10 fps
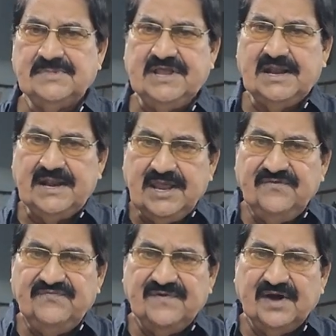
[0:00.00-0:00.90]
They
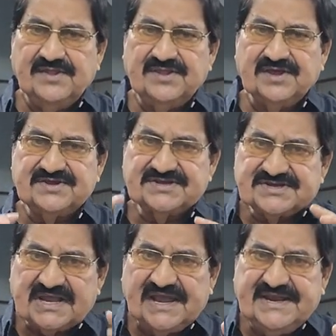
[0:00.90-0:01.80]
live on the
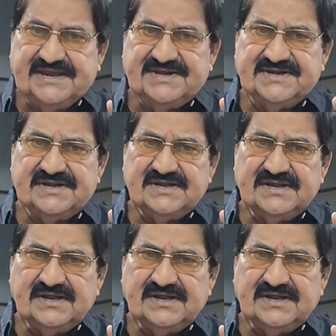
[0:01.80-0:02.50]
side